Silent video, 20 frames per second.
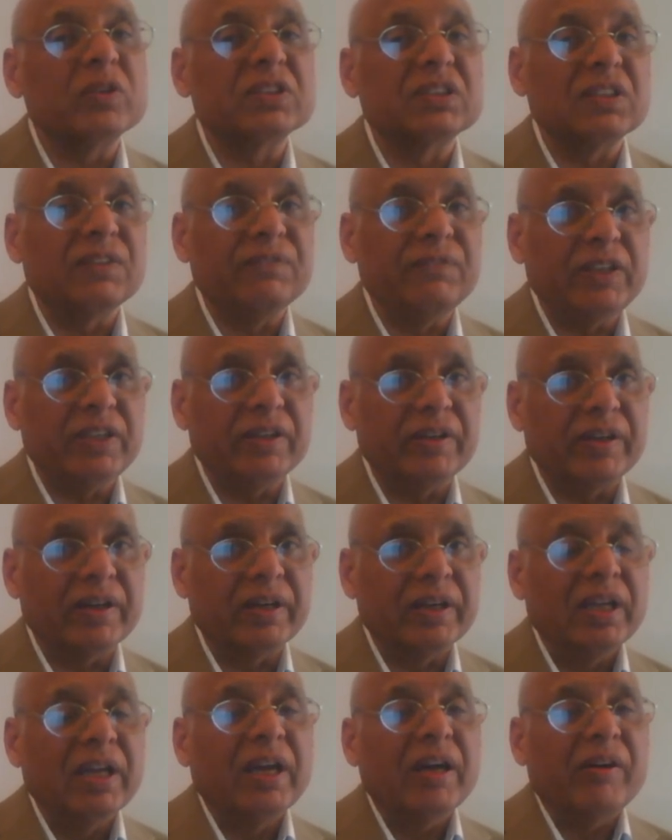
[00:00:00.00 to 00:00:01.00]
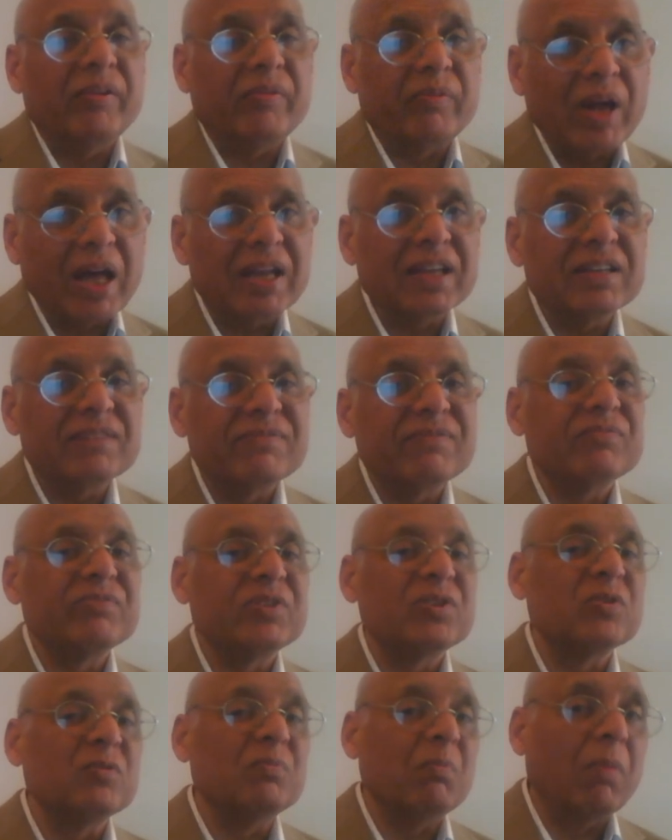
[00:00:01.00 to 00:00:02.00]
severe,
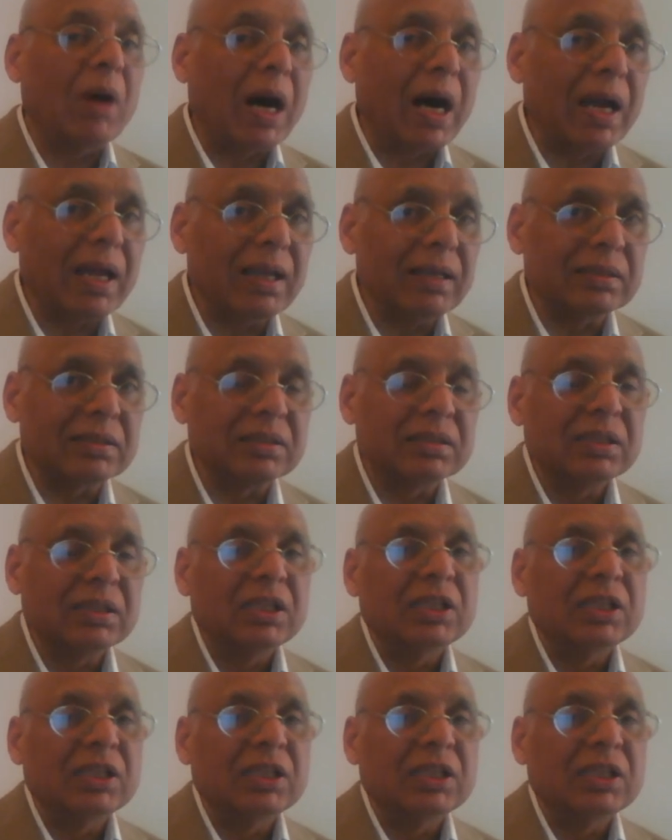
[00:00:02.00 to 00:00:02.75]
relative to mild.